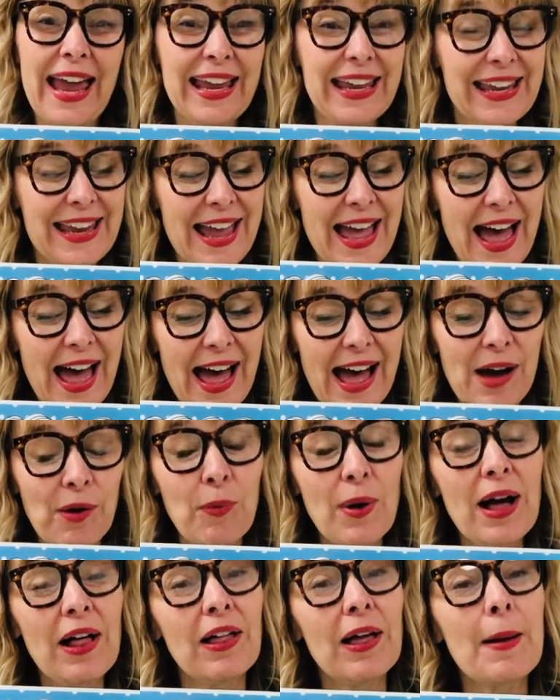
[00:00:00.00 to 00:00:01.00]
Yeah,
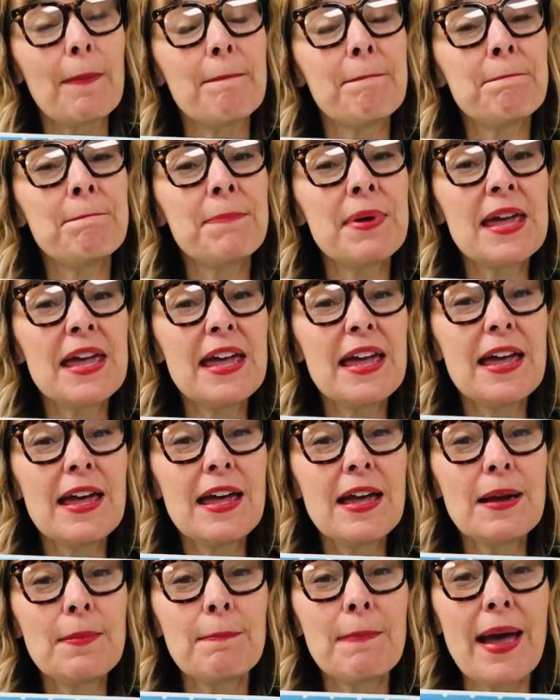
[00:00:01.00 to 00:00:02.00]
well, a
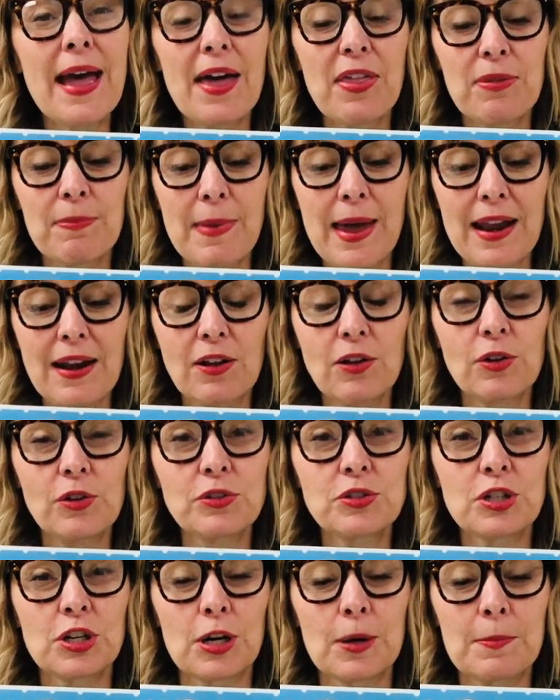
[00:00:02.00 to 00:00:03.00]
big mathematical
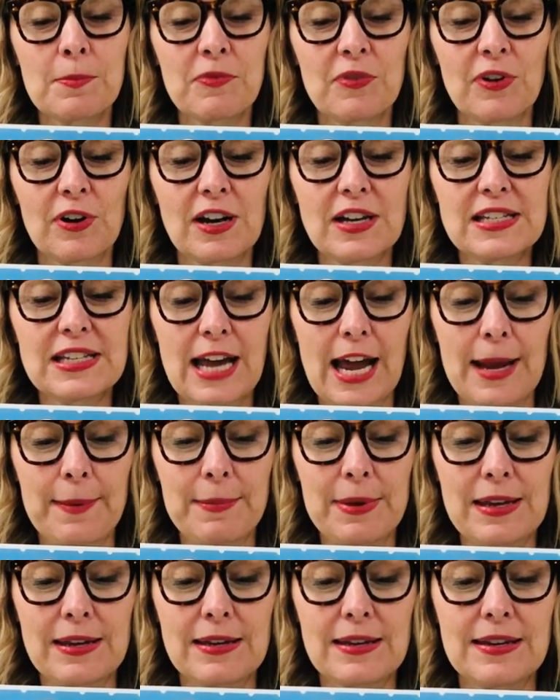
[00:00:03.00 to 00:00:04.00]
term for a
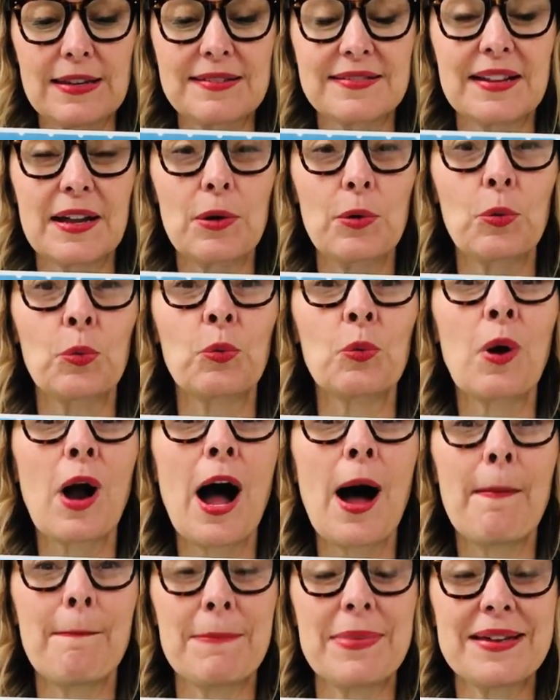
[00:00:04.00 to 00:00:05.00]
diamond is a
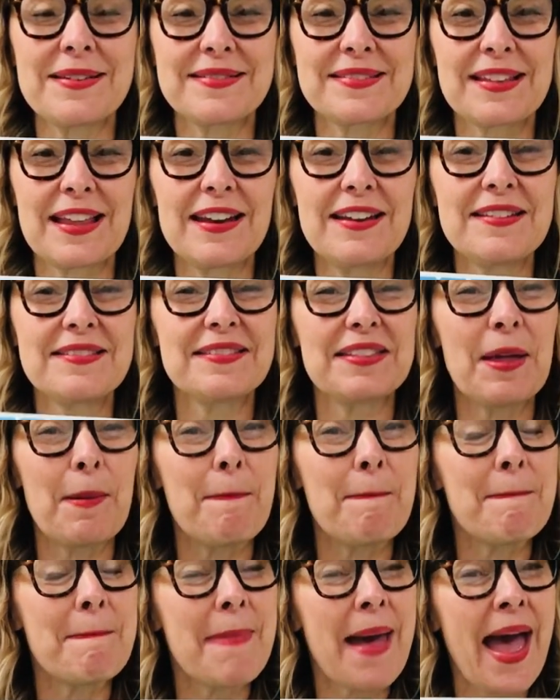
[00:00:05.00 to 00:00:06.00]
rhombus. That is the
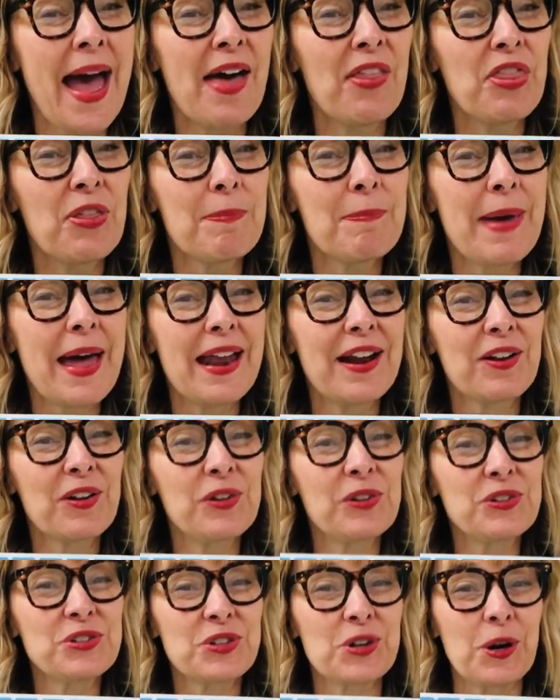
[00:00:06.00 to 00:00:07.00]

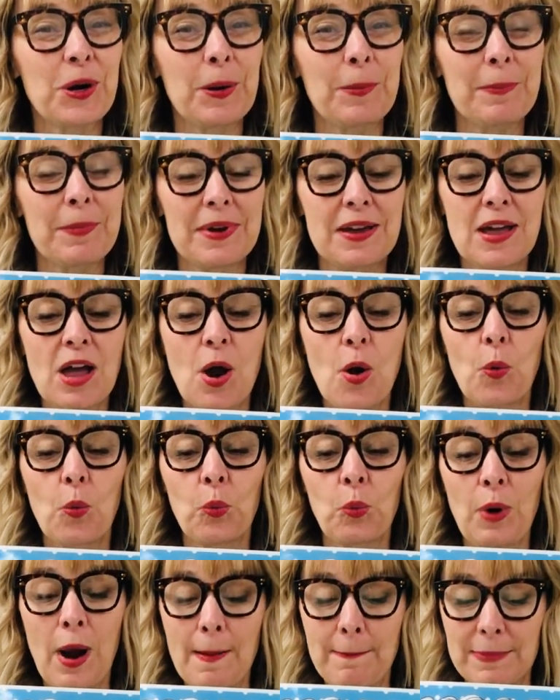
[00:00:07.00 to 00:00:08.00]
mathematical term,
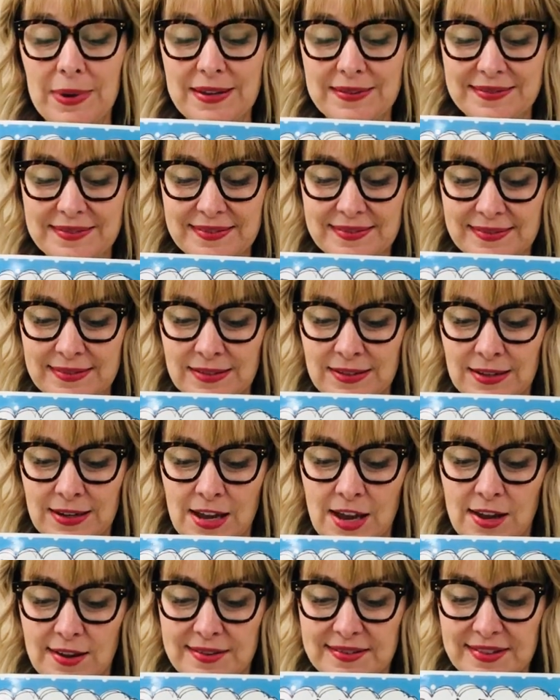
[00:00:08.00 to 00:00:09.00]
rhombus.
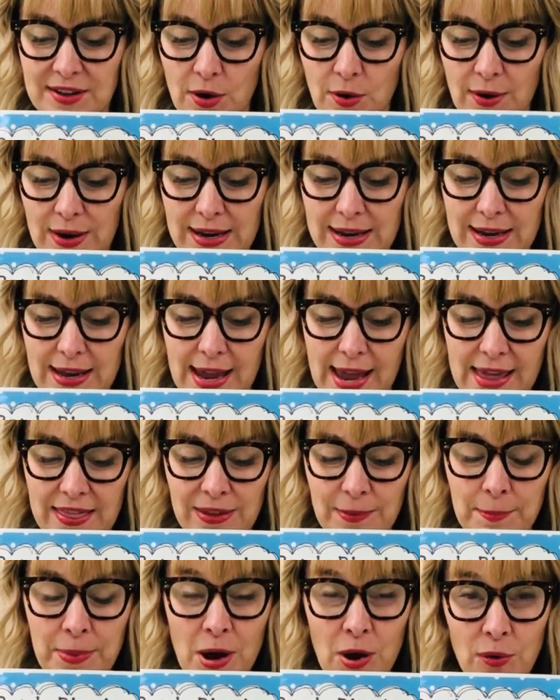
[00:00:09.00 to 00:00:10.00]
So
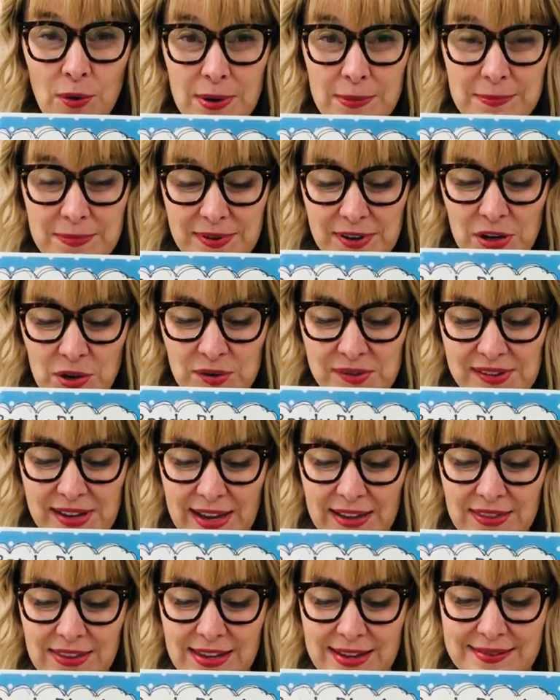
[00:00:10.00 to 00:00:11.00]
the poem goes
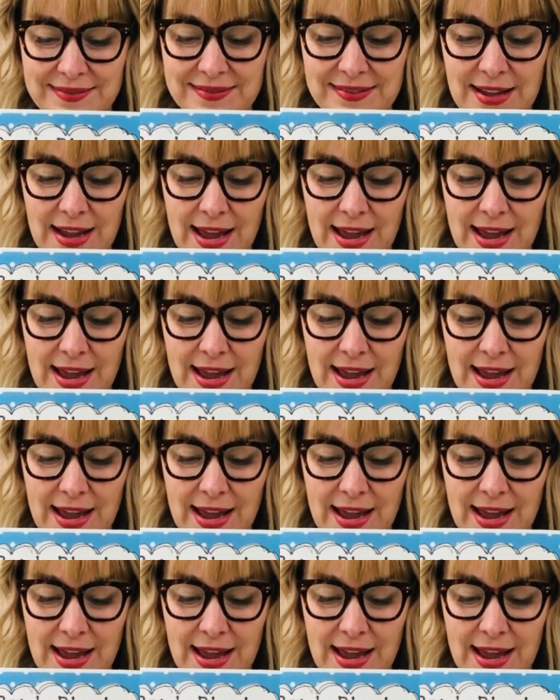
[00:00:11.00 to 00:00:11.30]
like this.